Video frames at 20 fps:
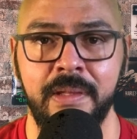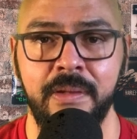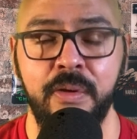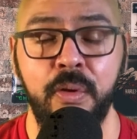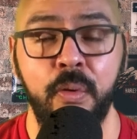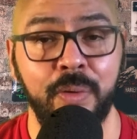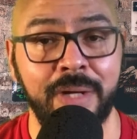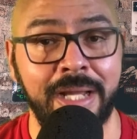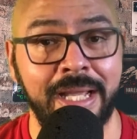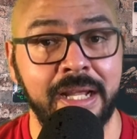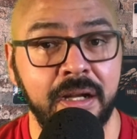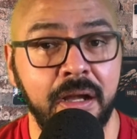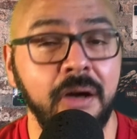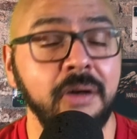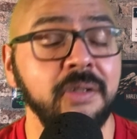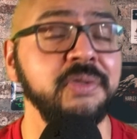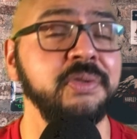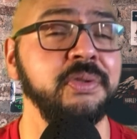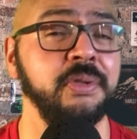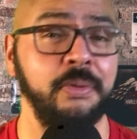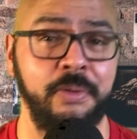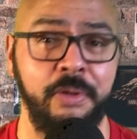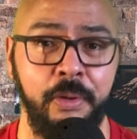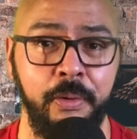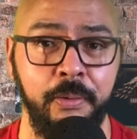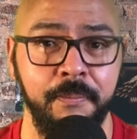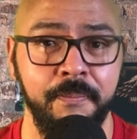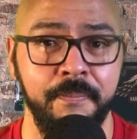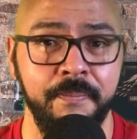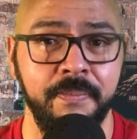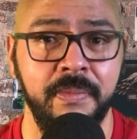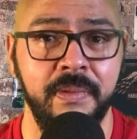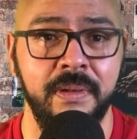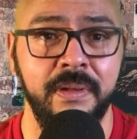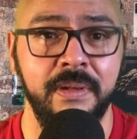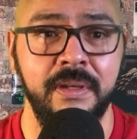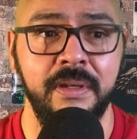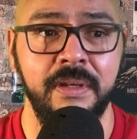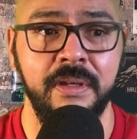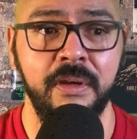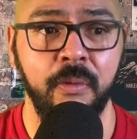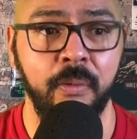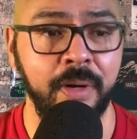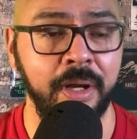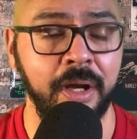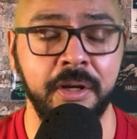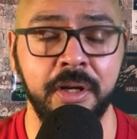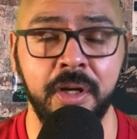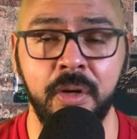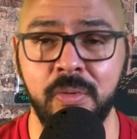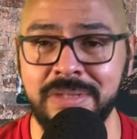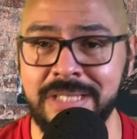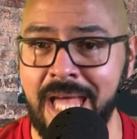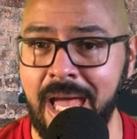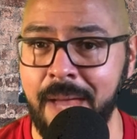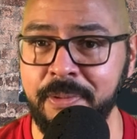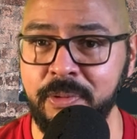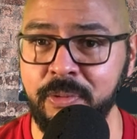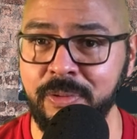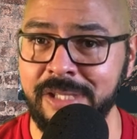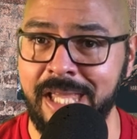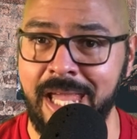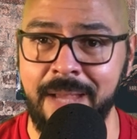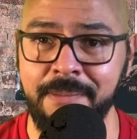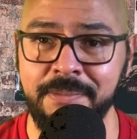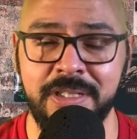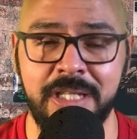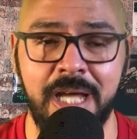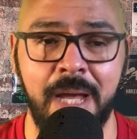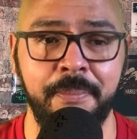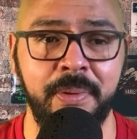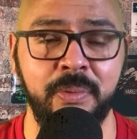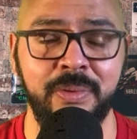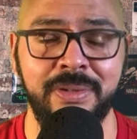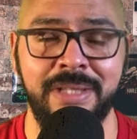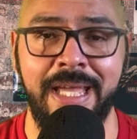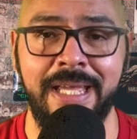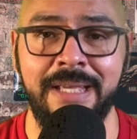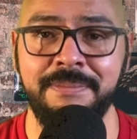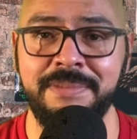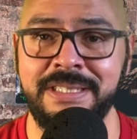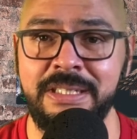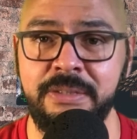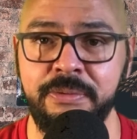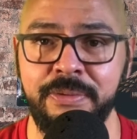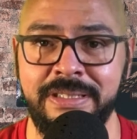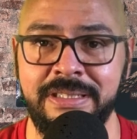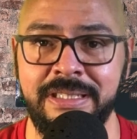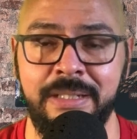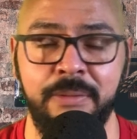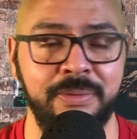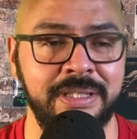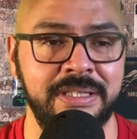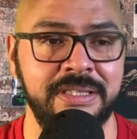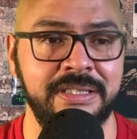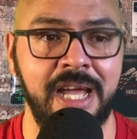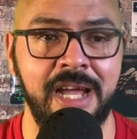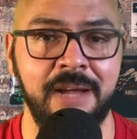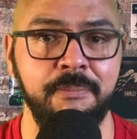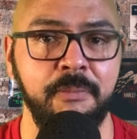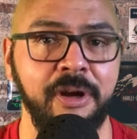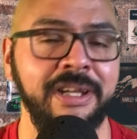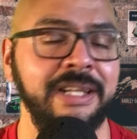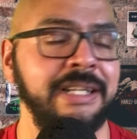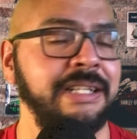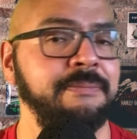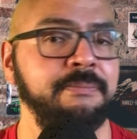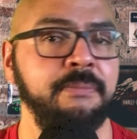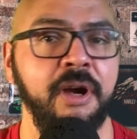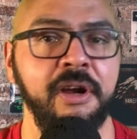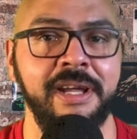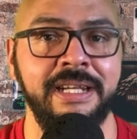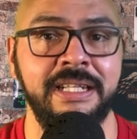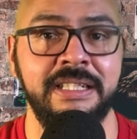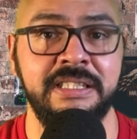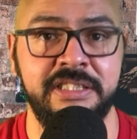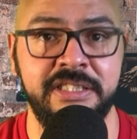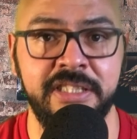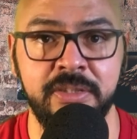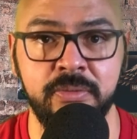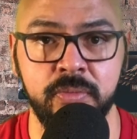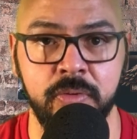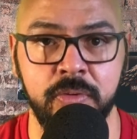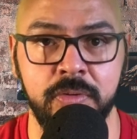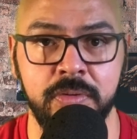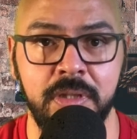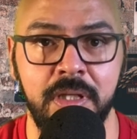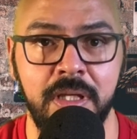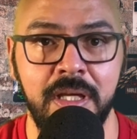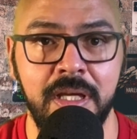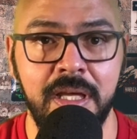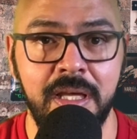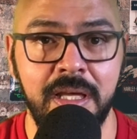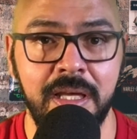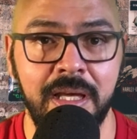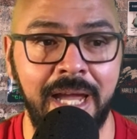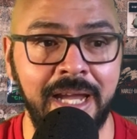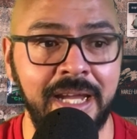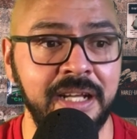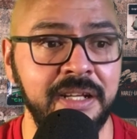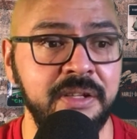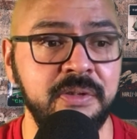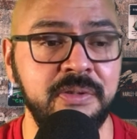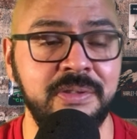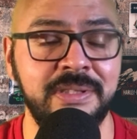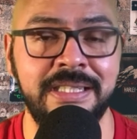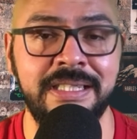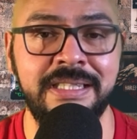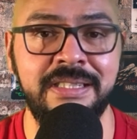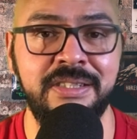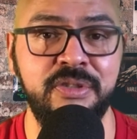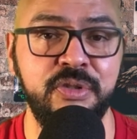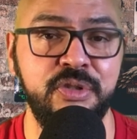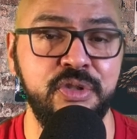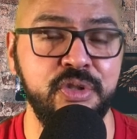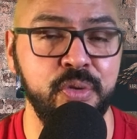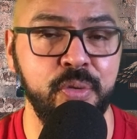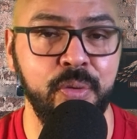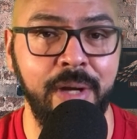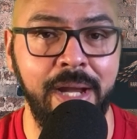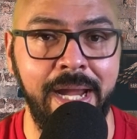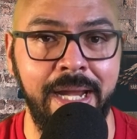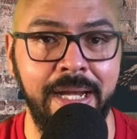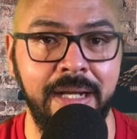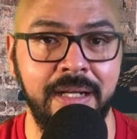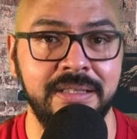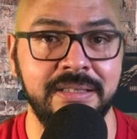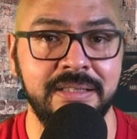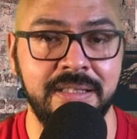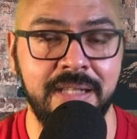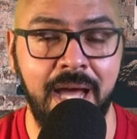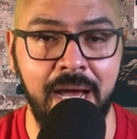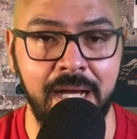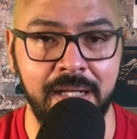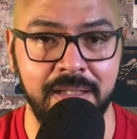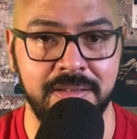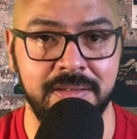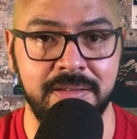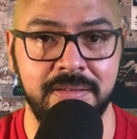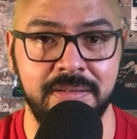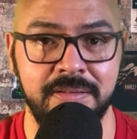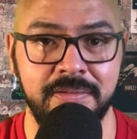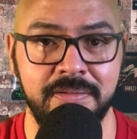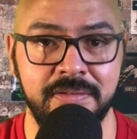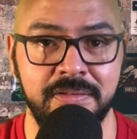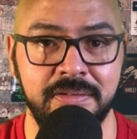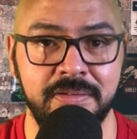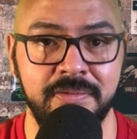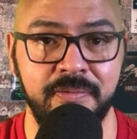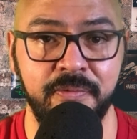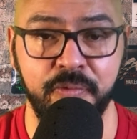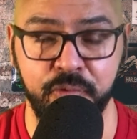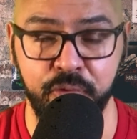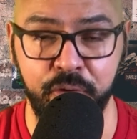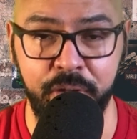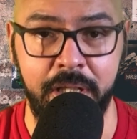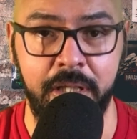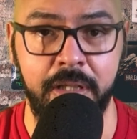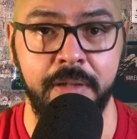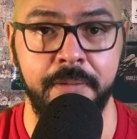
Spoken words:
What I can also do, we all know what's happened with GameStop and with AMC recently, with the stock market in general. I can use this to trade stocks free.